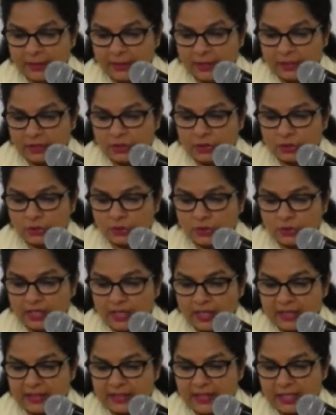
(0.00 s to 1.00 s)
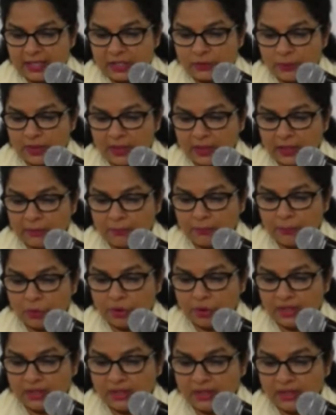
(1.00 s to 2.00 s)
Surya says, we can
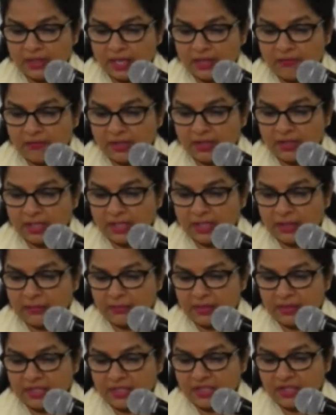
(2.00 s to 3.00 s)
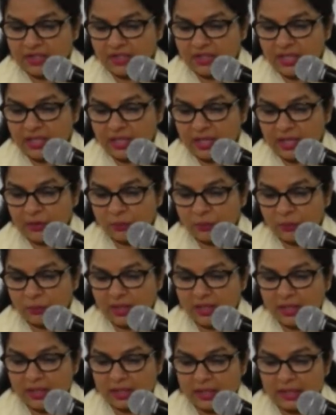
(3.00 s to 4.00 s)
monitor everything in ministry and we
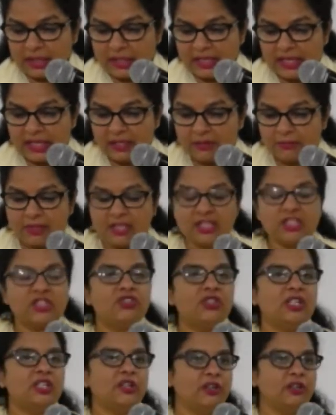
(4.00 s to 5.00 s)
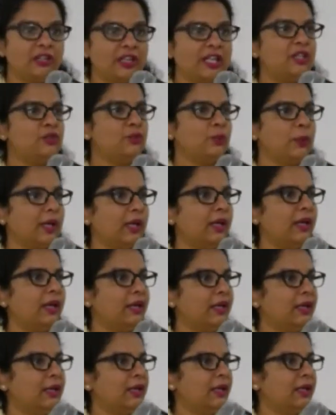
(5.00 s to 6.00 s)
can lead ministry in a great way.
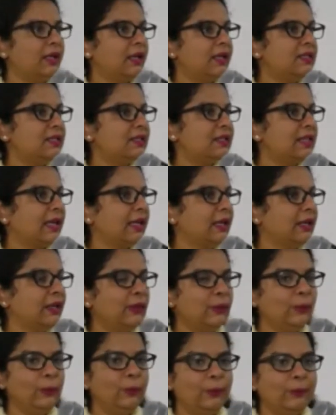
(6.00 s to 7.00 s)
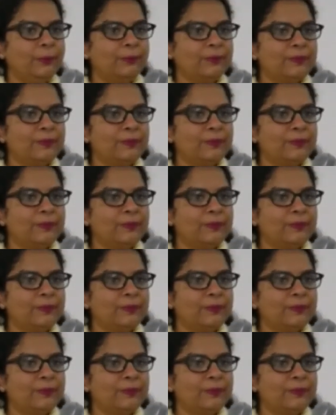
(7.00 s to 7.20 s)
Yes, thank you.